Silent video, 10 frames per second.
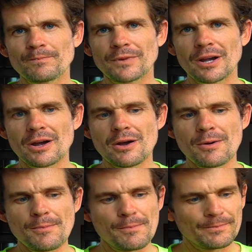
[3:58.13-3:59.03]

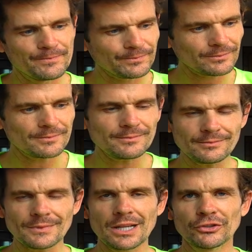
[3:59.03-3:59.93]

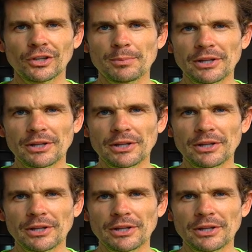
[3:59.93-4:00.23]
It's not a